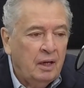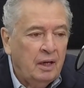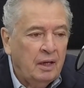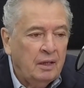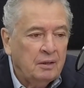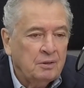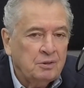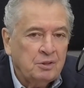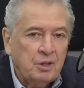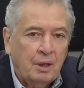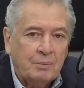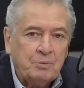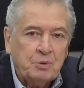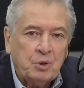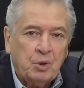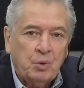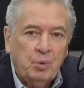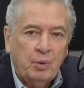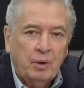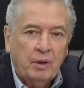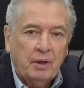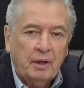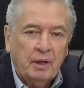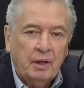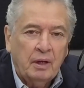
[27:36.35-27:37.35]
and
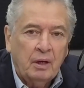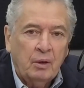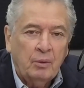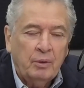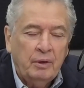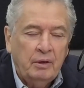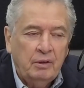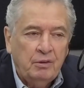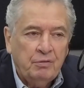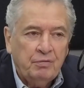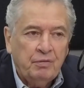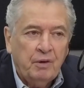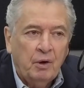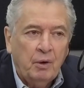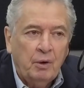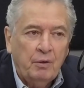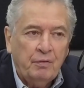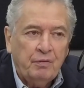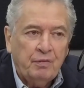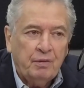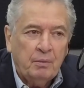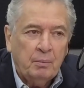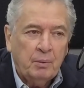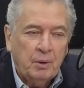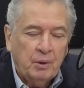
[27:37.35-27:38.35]
subsequently, you know, he's very
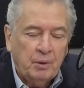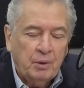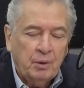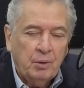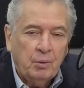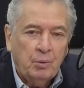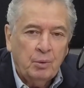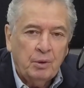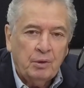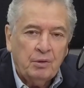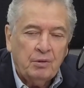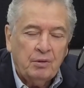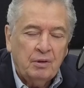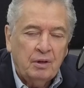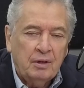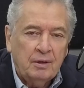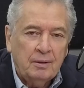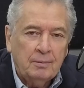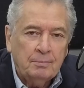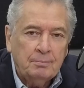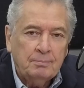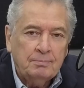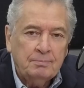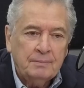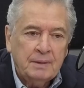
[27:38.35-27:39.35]
familiar with
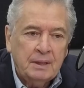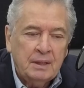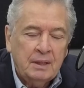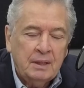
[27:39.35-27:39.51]
um,